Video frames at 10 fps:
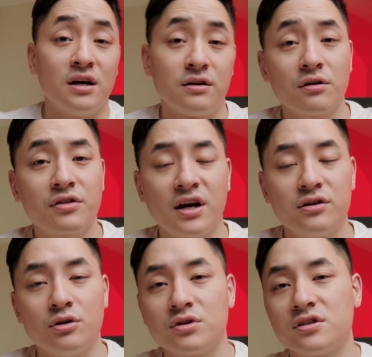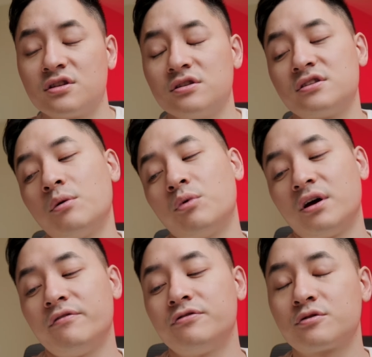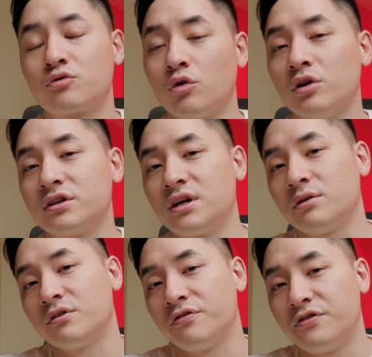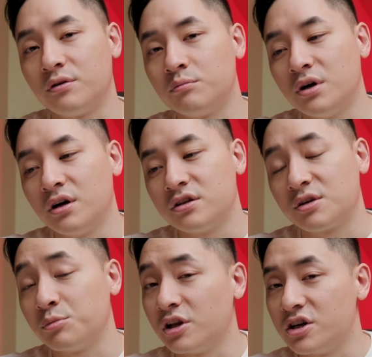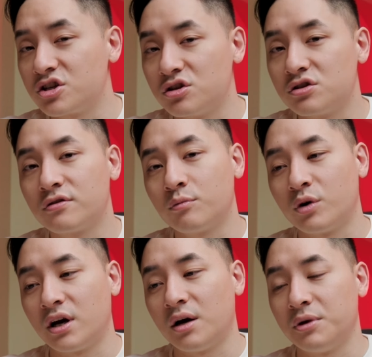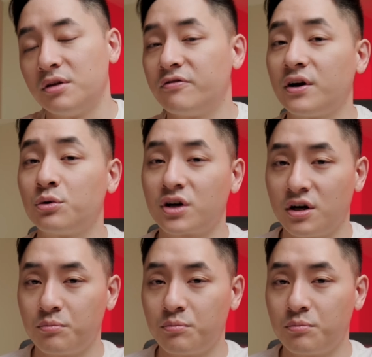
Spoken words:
Another thing I noticed is that when I'm scrolling down the film simulations when I'm in Final Cut